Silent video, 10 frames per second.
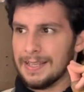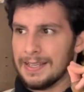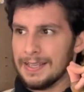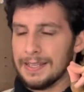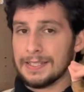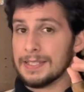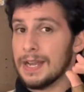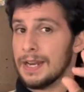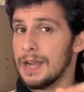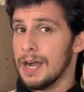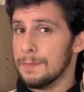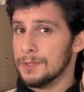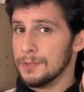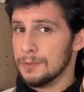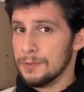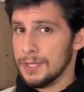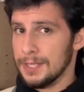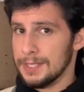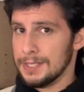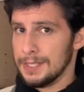It's not an optical gun
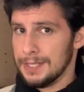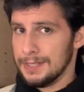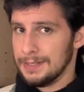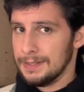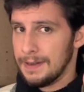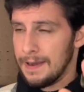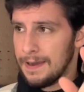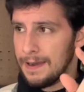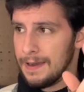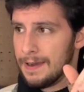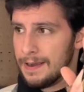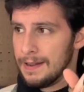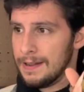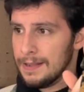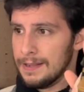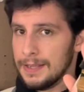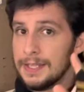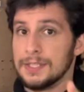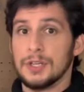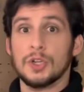sight. It's
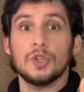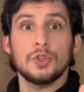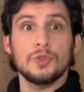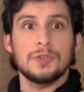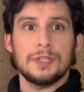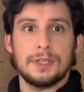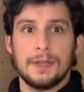an occluded